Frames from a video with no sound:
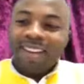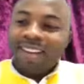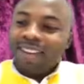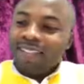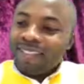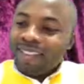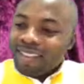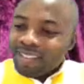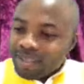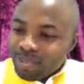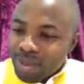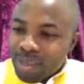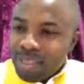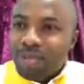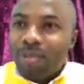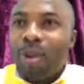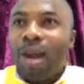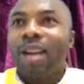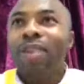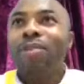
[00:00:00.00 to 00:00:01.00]
verse
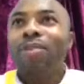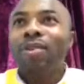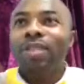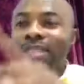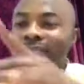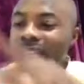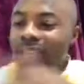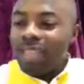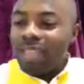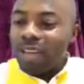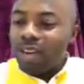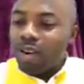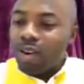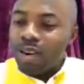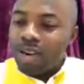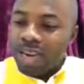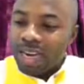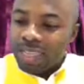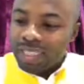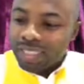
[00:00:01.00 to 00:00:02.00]
21. We'll change the
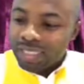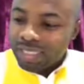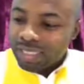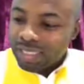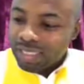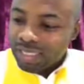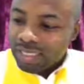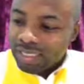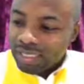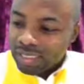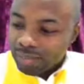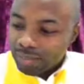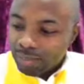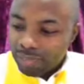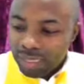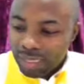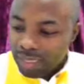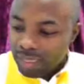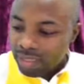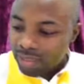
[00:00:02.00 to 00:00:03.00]
organ.
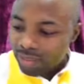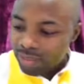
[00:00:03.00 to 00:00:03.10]
telling